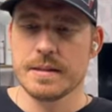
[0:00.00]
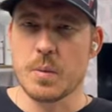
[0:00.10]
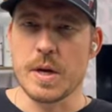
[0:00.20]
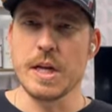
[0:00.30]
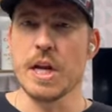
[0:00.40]

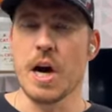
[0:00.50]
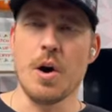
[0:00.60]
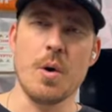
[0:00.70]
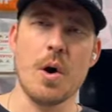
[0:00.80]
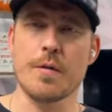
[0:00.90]
We
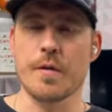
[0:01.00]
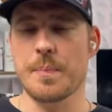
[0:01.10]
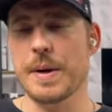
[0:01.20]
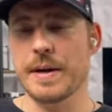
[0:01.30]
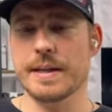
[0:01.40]
know over a
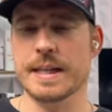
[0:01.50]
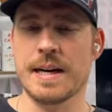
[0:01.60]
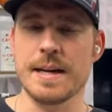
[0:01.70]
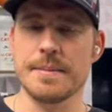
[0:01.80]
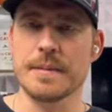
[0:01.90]
period of
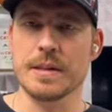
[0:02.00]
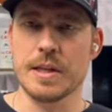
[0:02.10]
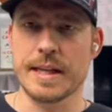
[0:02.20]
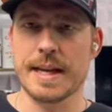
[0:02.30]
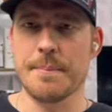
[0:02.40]
time,
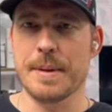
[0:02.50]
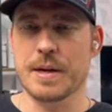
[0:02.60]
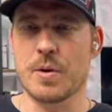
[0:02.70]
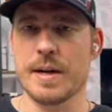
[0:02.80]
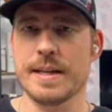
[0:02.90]
looking at
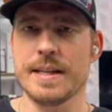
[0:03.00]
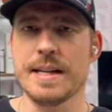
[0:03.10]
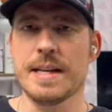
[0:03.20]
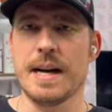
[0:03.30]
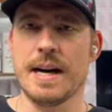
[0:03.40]
Bitcoin
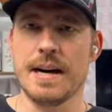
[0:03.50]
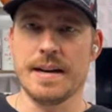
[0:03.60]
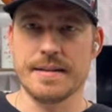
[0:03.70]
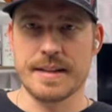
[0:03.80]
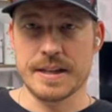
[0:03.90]

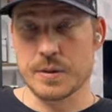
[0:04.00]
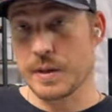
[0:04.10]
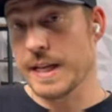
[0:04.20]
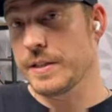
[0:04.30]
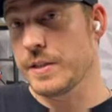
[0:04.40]
as it
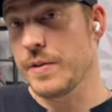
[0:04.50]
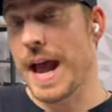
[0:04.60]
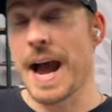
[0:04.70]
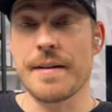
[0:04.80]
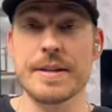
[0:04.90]
relates to the
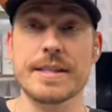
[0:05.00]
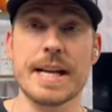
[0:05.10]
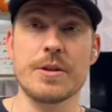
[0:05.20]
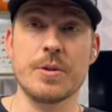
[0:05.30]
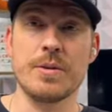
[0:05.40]
halving
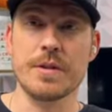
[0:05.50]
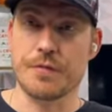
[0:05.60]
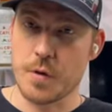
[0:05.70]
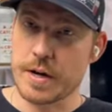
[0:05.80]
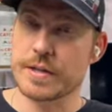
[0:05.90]
schedule, the
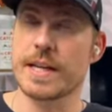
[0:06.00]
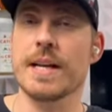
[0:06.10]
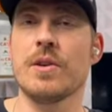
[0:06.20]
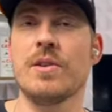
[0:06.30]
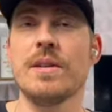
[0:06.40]
4-year
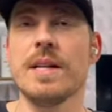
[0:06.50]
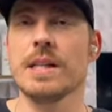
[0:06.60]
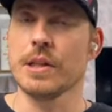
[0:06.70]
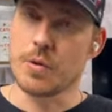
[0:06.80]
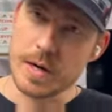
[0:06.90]
cycle,
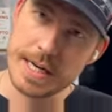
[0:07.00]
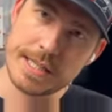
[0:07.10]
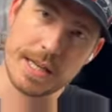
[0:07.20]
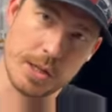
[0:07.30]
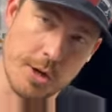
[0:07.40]
liquidity,
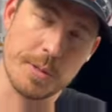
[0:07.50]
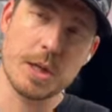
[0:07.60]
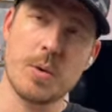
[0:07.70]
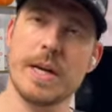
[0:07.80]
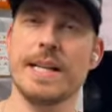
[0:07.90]
global
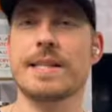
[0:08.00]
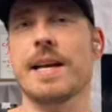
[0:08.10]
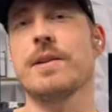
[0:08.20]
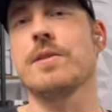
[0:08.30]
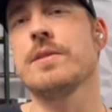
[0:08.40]
liquidity
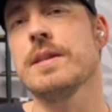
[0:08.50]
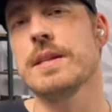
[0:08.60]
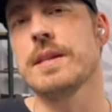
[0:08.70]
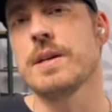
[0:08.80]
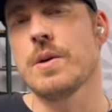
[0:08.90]
cycle,
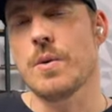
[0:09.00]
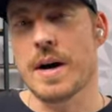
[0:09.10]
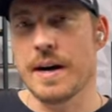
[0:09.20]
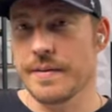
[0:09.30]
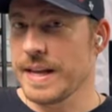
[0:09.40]

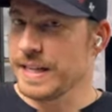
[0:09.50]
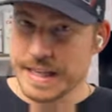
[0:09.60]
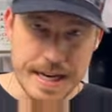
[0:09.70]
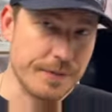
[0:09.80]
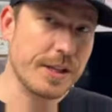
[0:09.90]
the
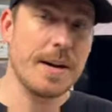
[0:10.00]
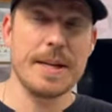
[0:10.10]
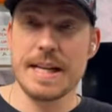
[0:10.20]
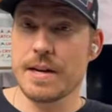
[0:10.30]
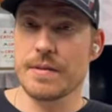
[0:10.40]
ETFs
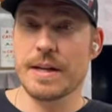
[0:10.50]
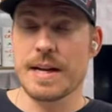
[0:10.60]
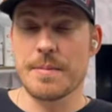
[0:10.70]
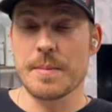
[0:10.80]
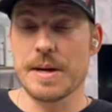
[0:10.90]
coming here in the
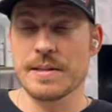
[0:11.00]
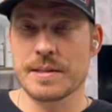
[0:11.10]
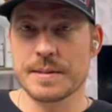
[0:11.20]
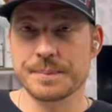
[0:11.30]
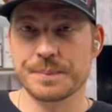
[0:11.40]
coming months,